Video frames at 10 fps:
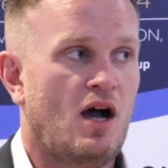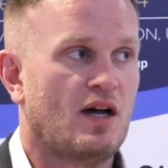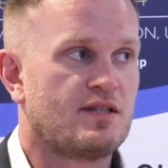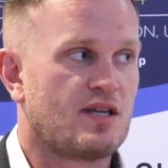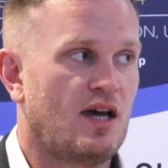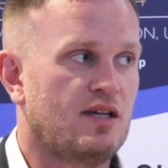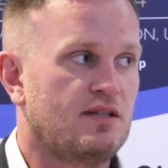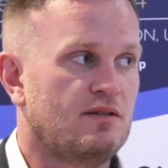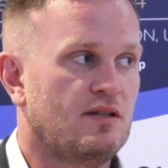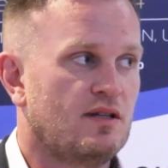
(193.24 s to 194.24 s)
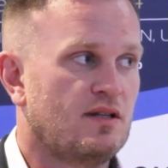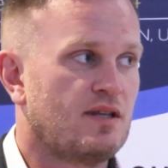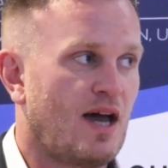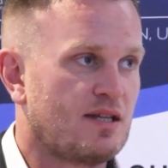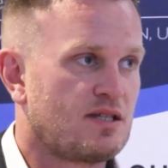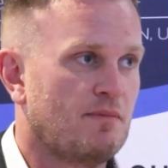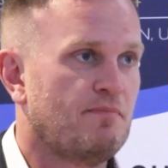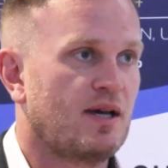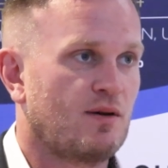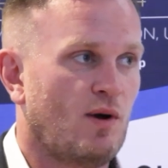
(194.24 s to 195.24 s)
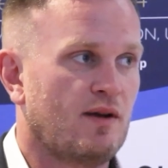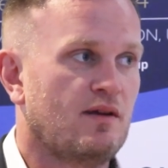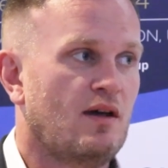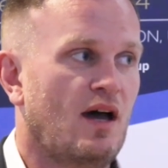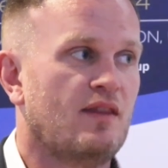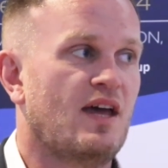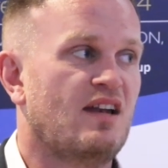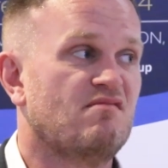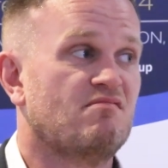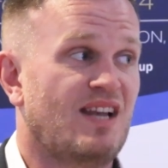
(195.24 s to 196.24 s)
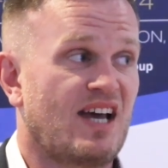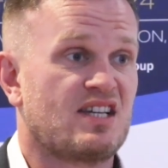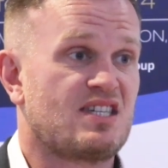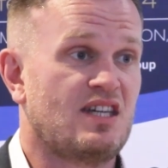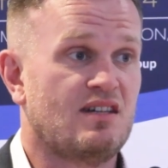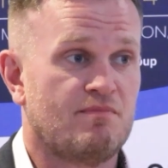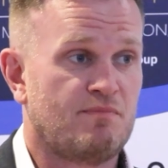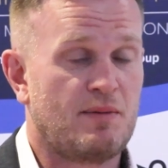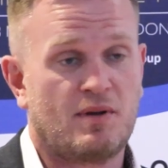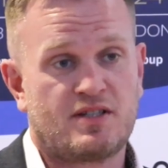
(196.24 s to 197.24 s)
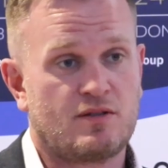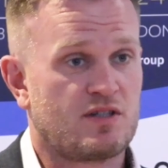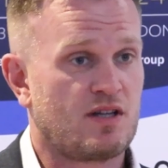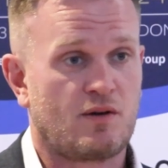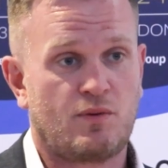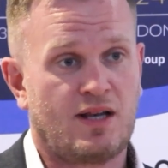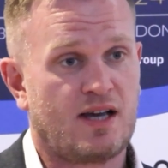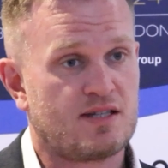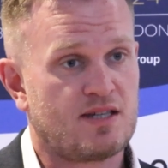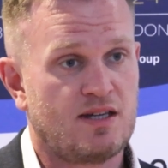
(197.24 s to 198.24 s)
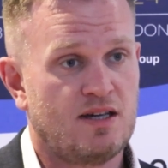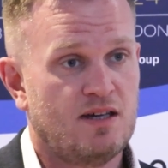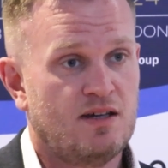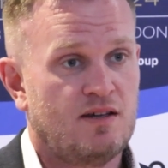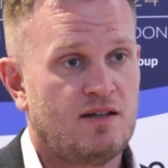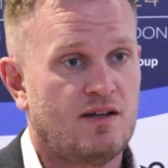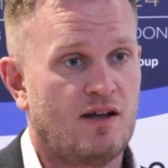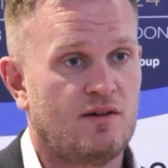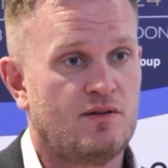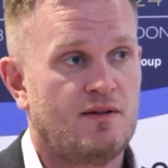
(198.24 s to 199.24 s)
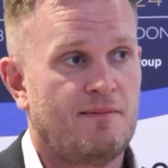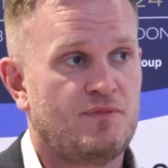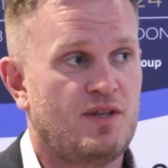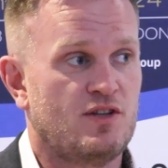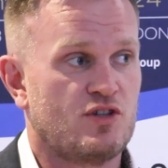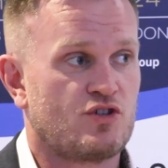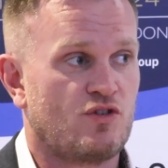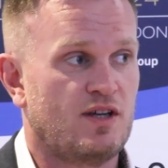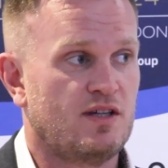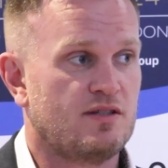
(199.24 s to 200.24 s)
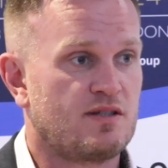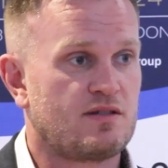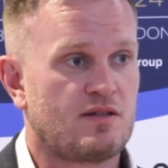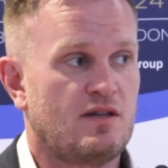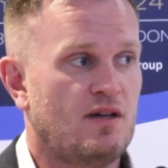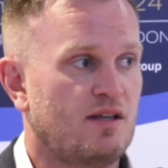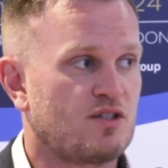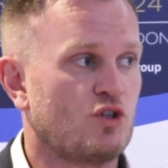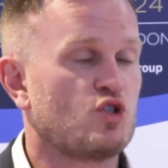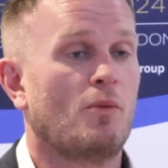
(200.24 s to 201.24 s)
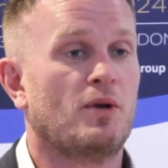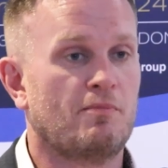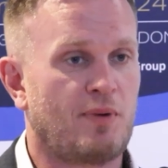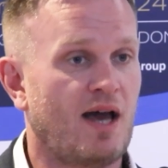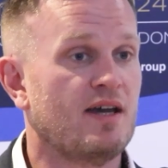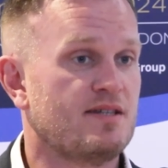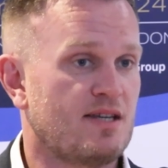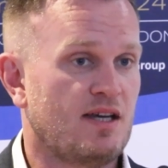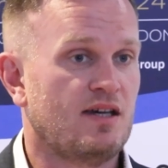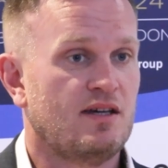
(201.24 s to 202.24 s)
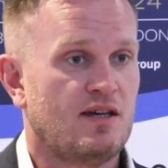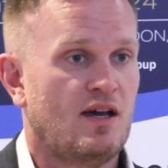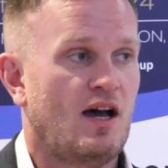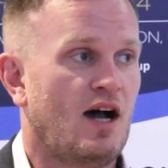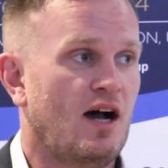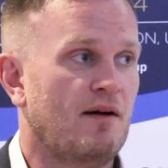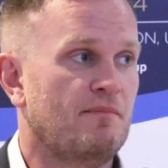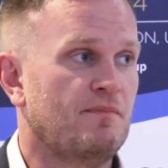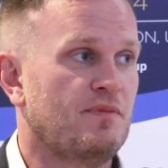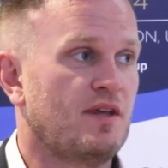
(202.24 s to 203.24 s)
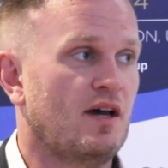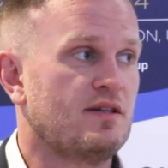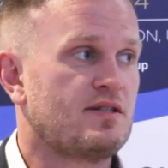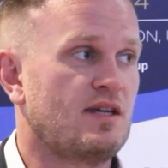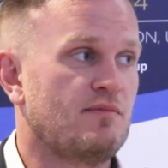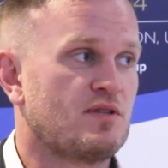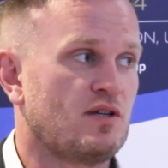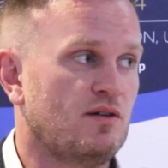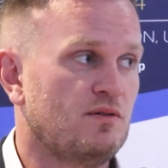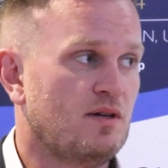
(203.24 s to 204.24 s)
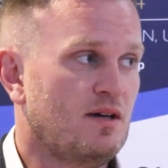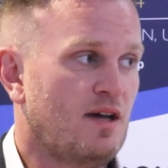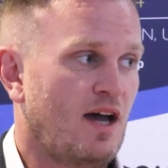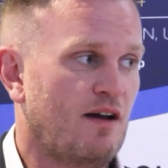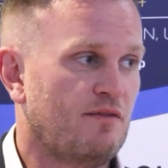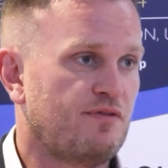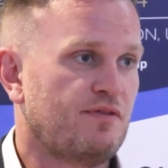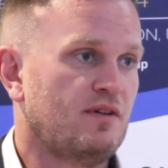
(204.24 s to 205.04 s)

I'd say that's a big one. And then legacy. People are still stuck with legacy. You know, the industry it's got dominant players in it that seem to have